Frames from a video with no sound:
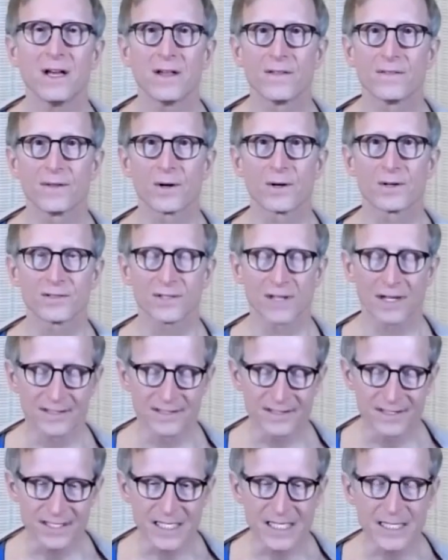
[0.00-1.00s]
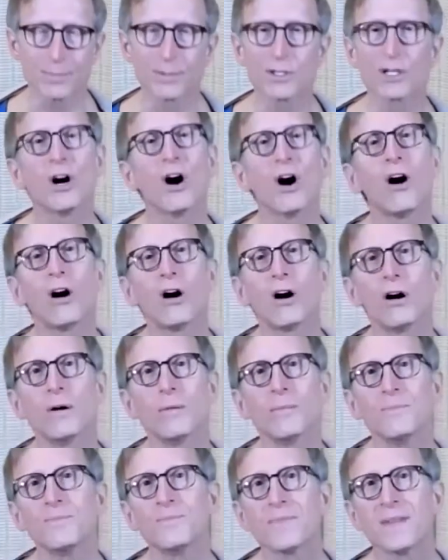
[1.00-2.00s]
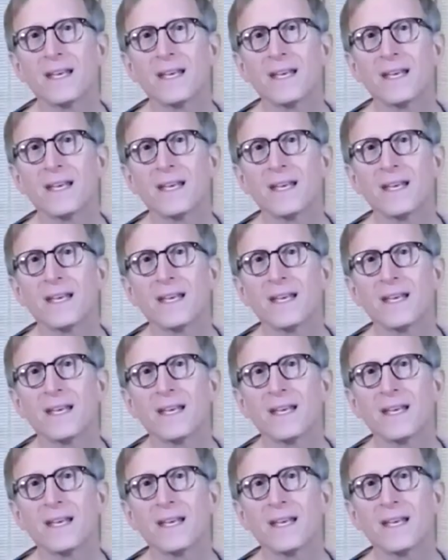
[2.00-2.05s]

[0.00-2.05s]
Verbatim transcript: There's a deep calm.